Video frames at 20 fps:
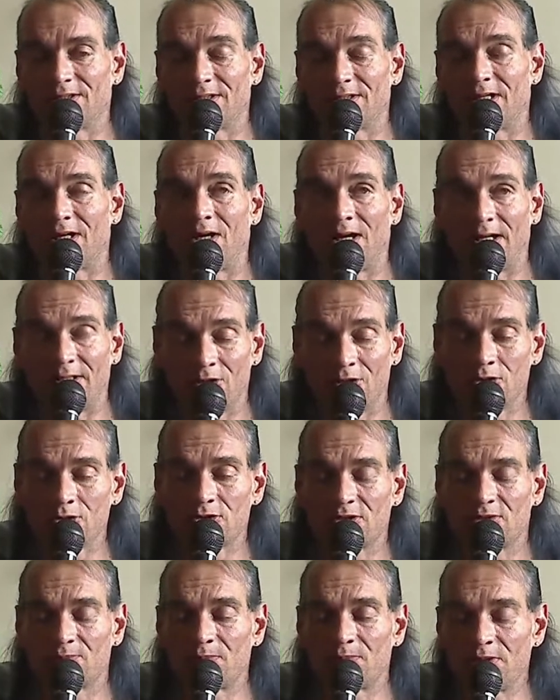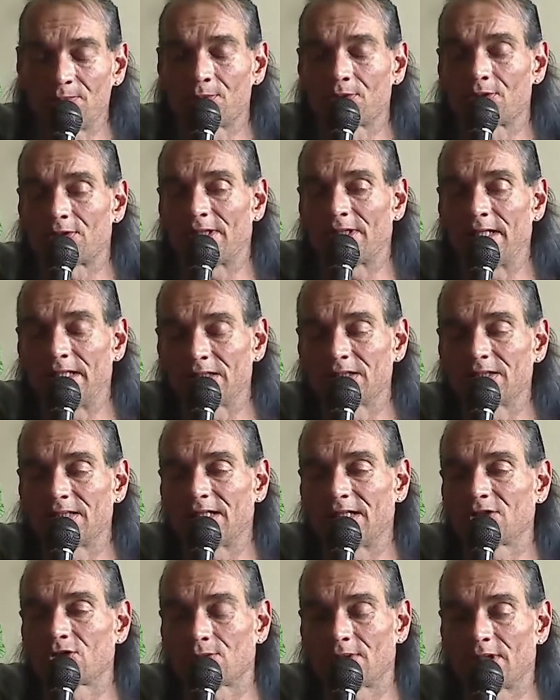Now, I know some people that are headed
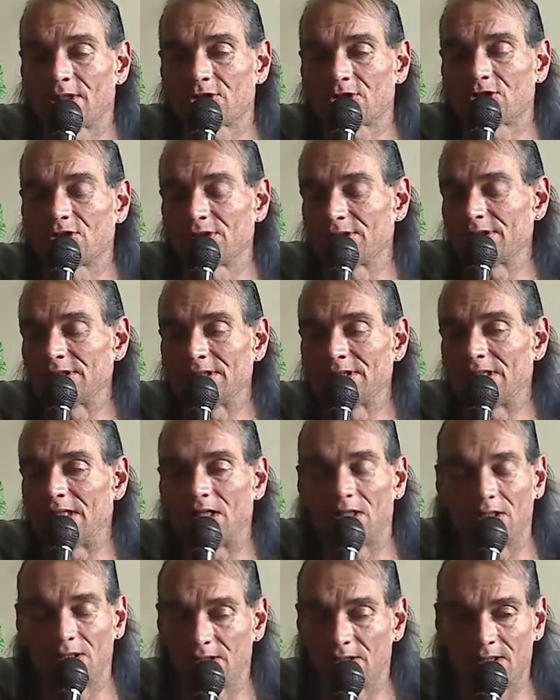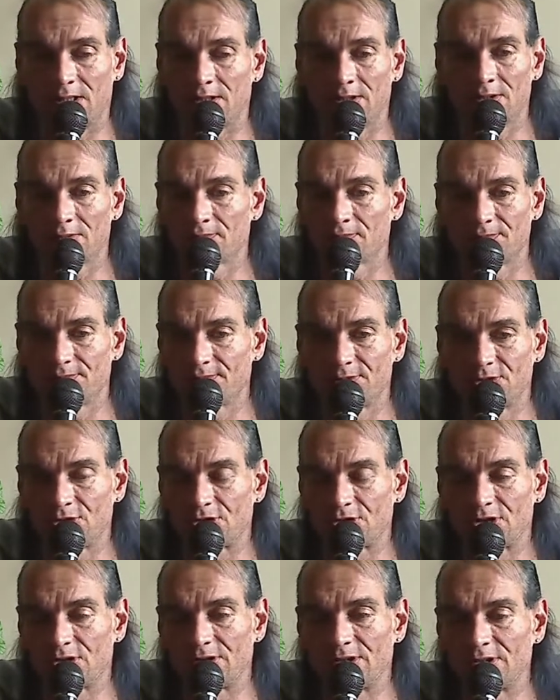that direction that are
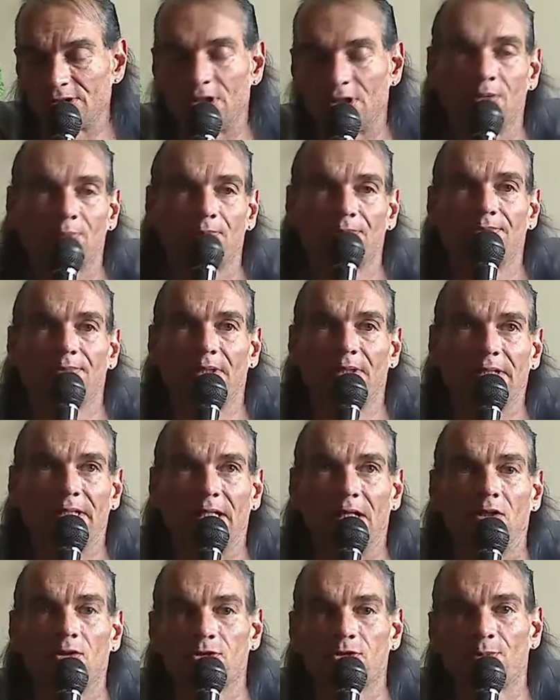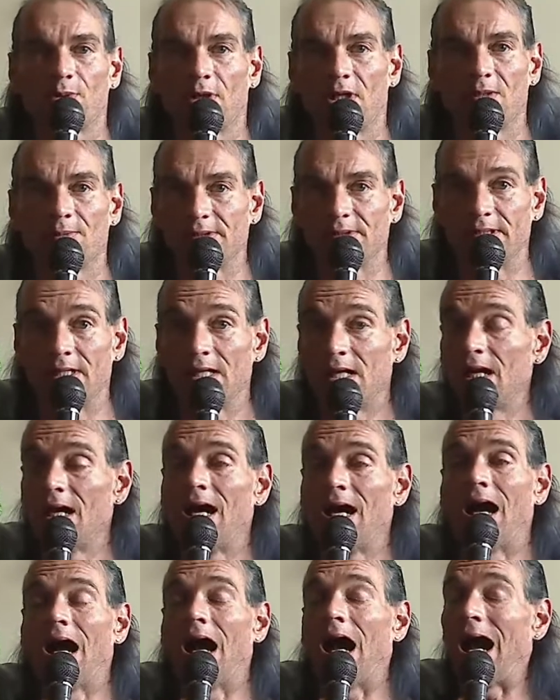just going to dump accounts probably.
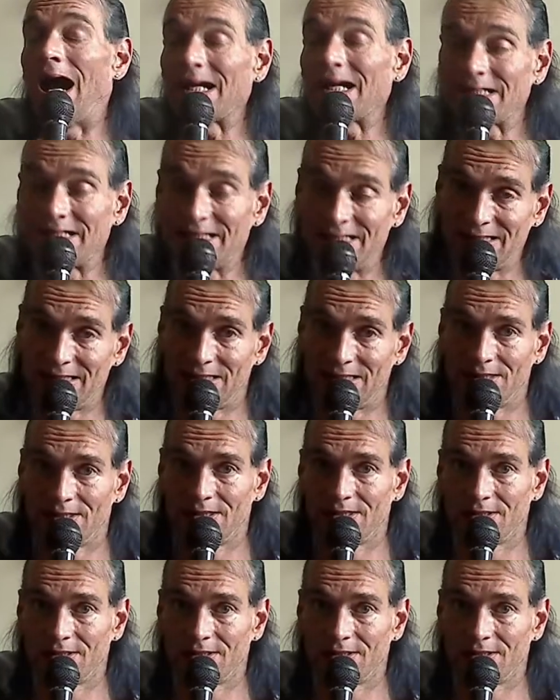I can't.